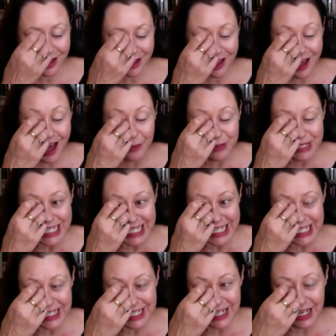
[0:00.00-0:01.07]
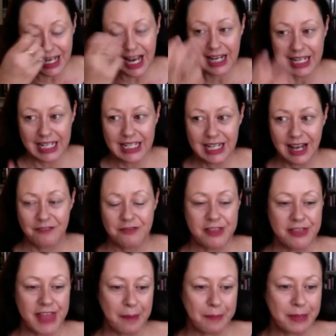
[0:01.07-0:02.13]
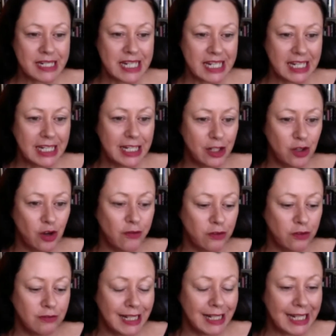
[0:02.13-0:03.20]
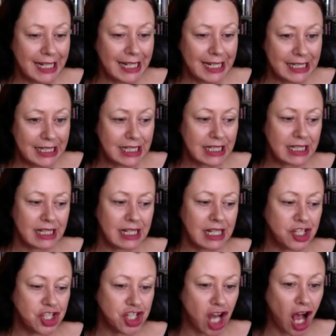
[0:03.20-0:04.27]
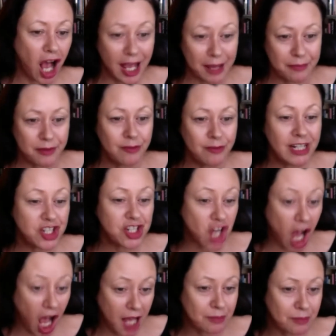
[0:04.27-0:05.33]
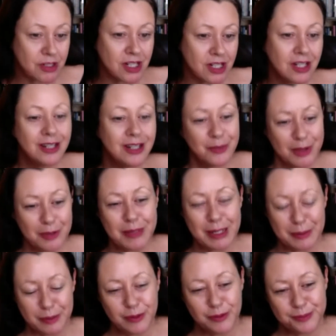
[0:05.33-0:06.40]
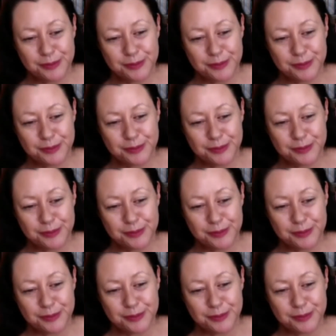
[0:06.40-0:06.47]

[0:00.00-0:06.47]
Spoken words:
I was just lucky enough that particular novel really chimed with people.